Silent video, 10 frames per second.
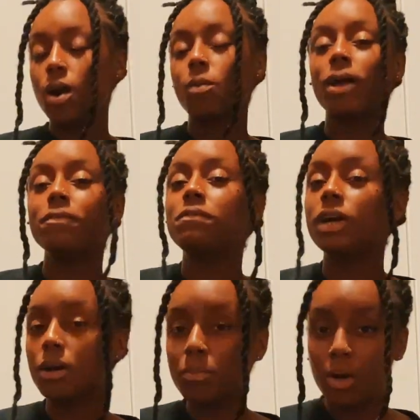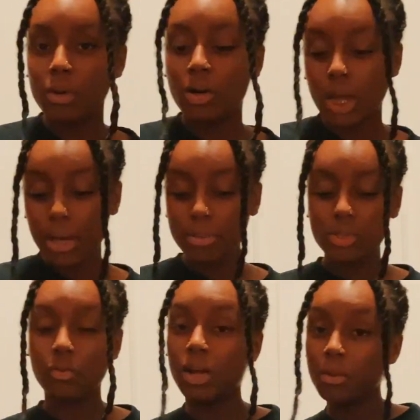Why the fuck Bobo? Like it was this
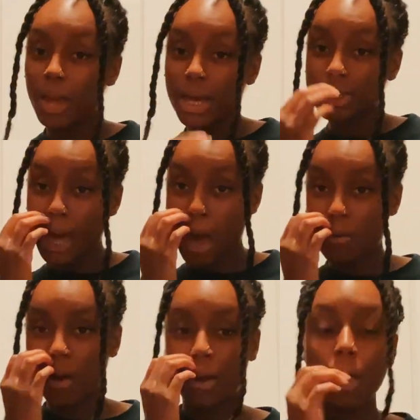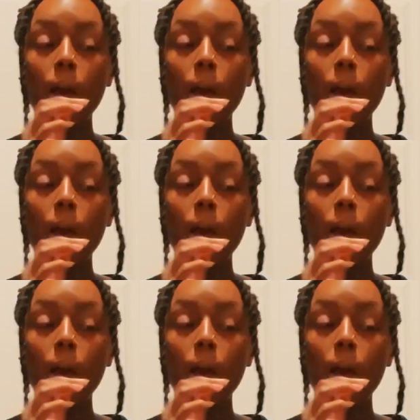random ass cat, right?